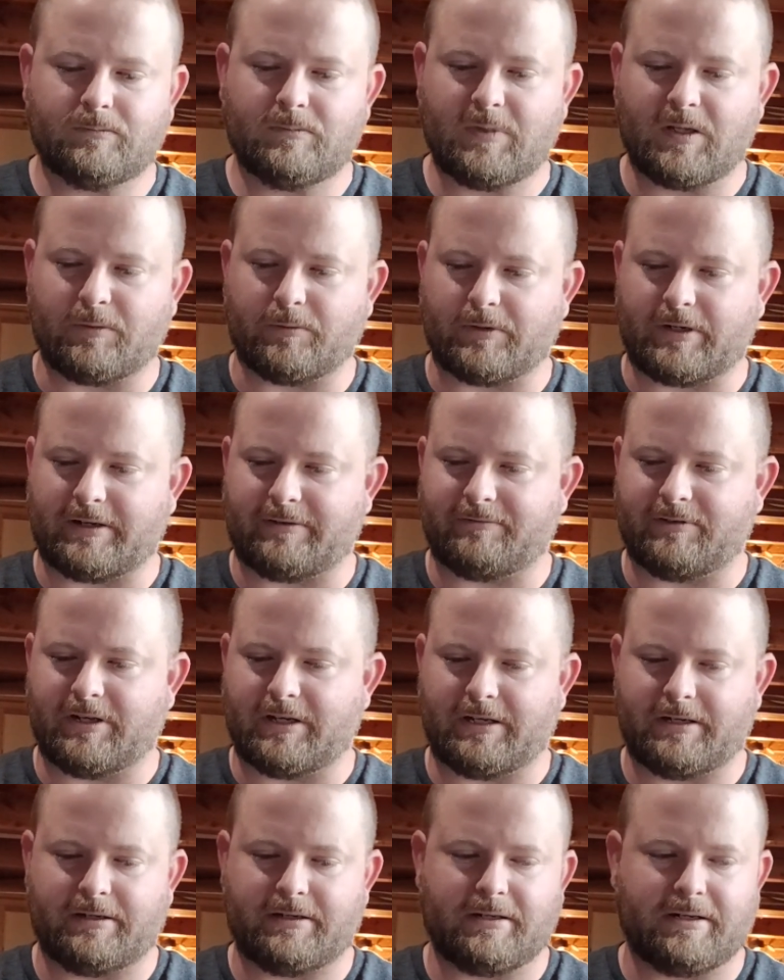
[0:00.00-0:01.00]
what I've
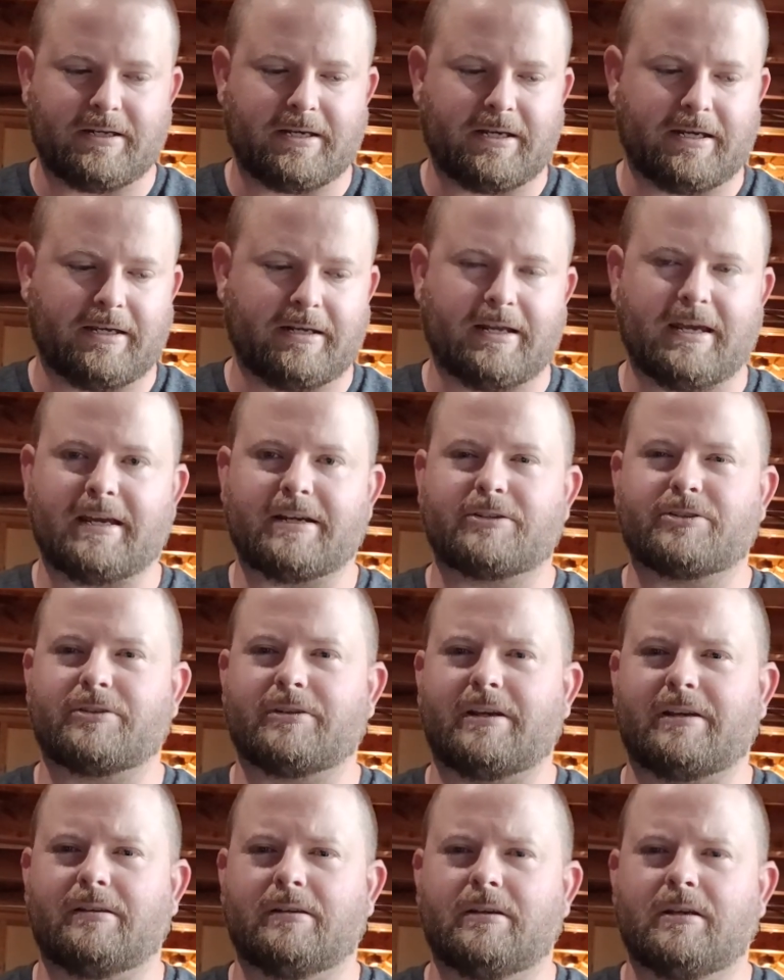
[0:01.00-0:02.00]
done, and
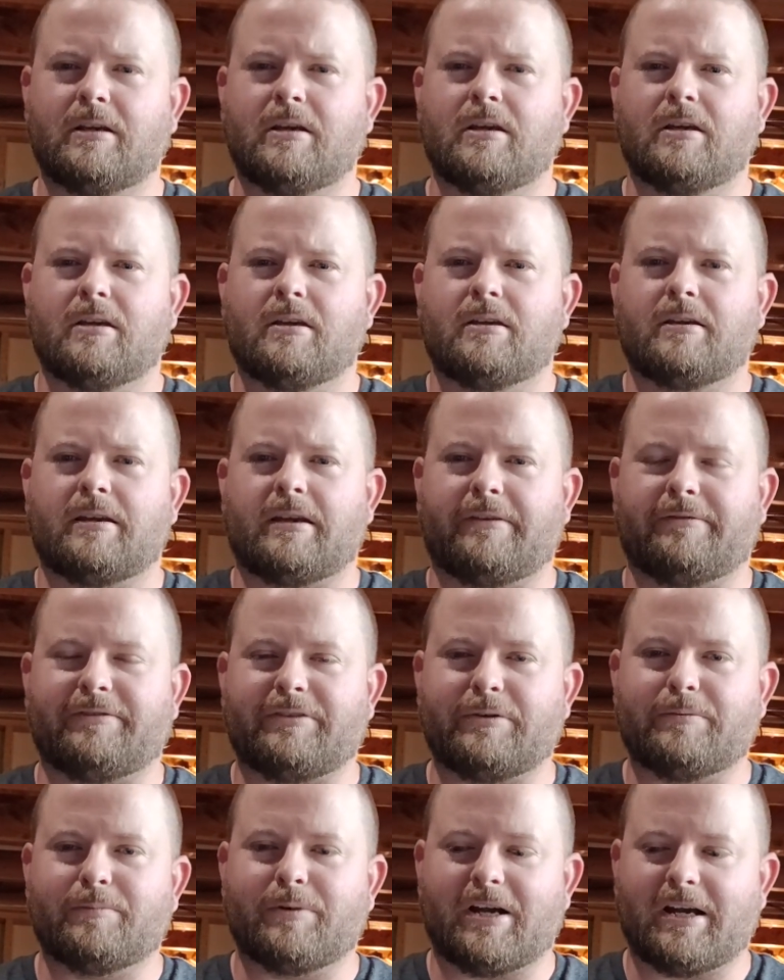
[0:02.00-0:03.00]
actually if
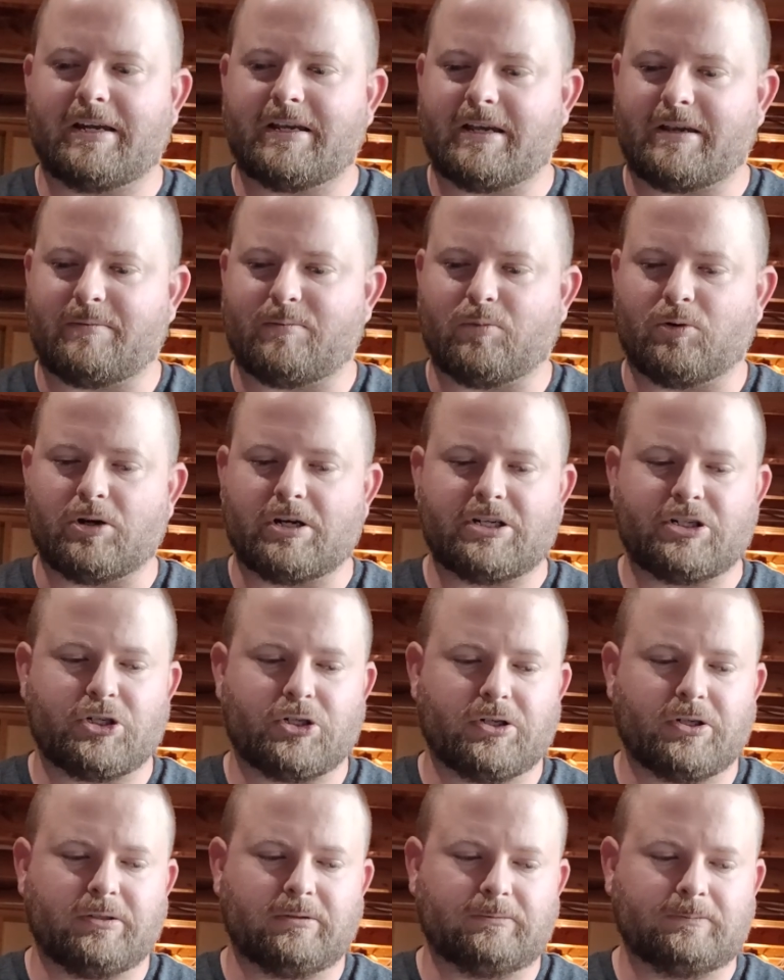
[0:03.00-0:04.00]
you buy a
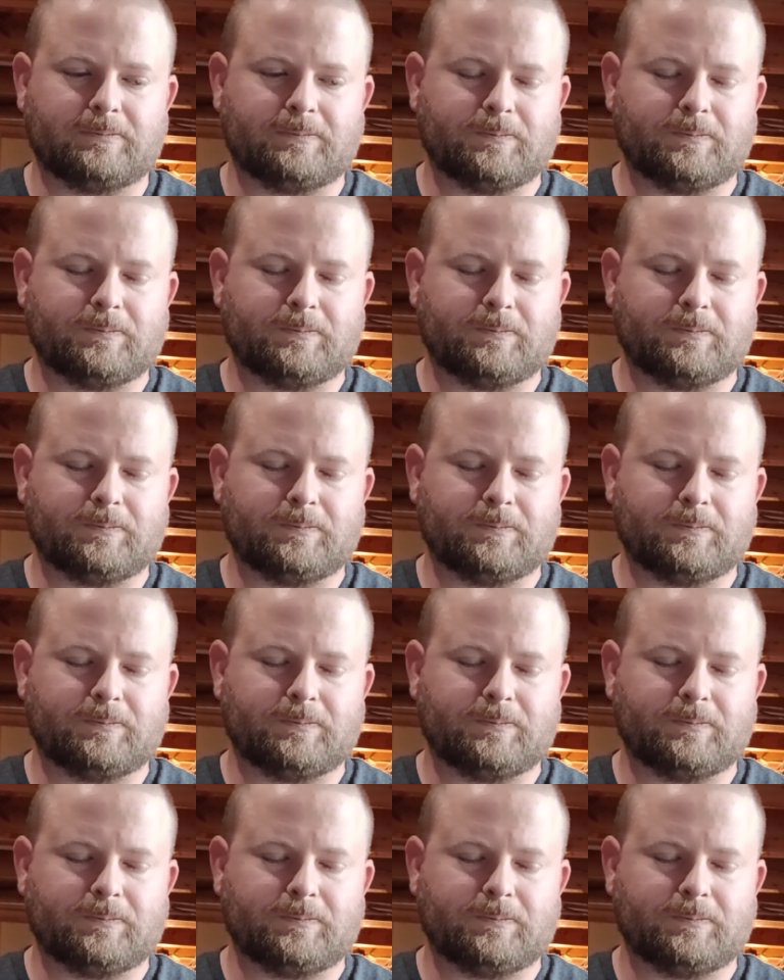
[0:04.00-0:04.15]
Bridger